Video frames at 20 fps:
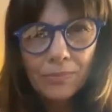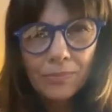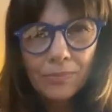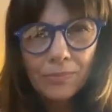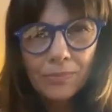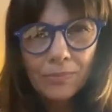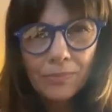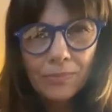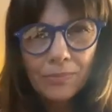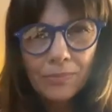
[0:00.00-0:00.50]

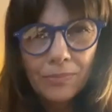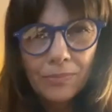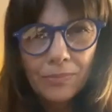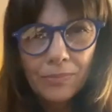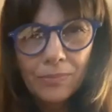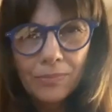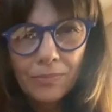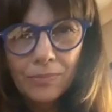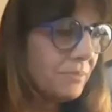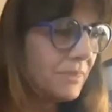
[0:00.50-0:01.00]
you know, the
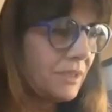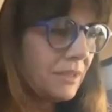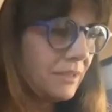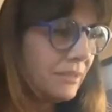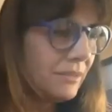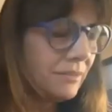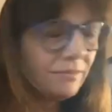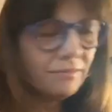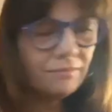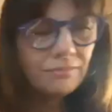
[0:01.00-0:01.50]
music.
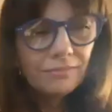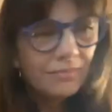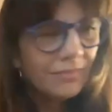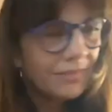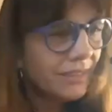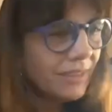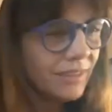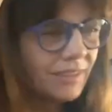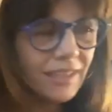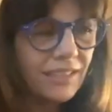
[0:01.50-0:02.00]

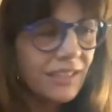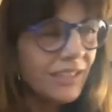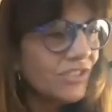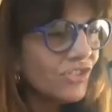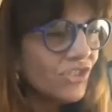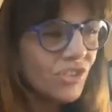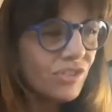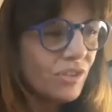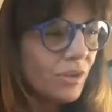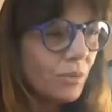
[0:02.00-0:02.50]
They
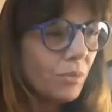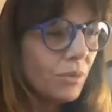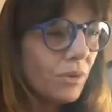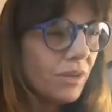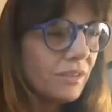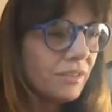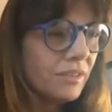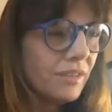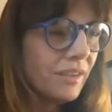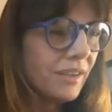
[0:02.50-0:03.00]
just don't
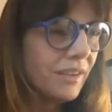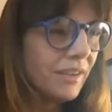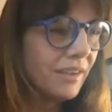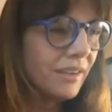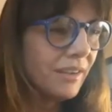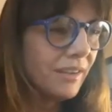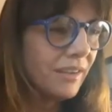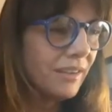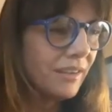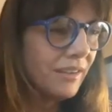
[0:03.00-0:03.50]
want
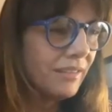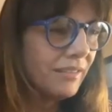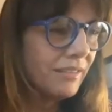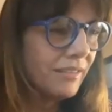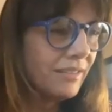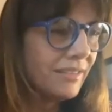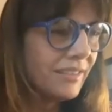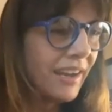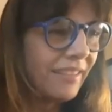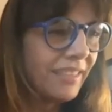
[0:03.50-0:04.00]

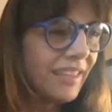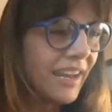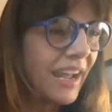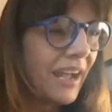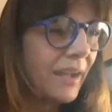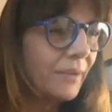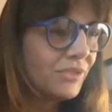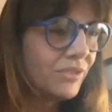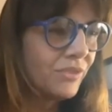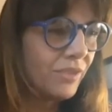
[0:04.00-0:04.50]
nothing
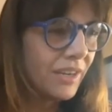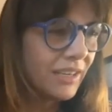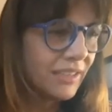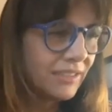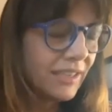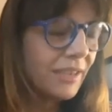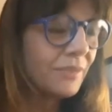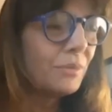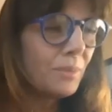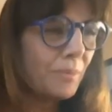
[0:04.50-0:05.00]
abstract.
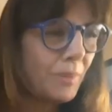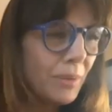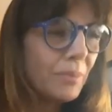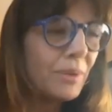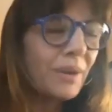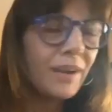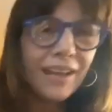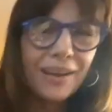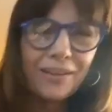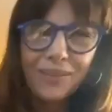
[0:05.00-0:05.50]
I remember
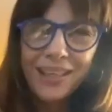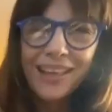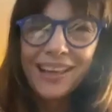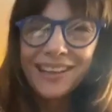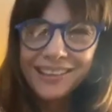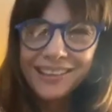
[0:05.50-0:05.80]
now that.